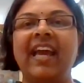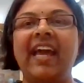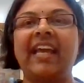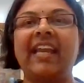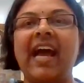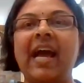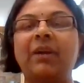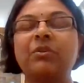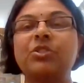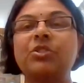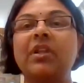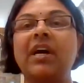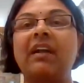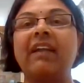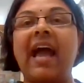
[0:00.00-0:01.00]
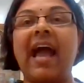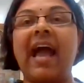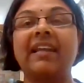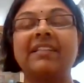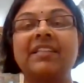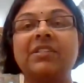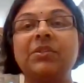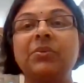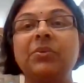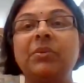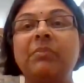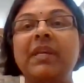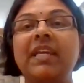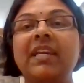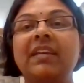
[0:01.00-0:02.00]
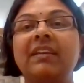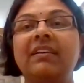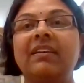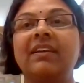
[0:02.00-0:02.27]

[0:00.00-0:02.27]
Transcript: and how should our attitude be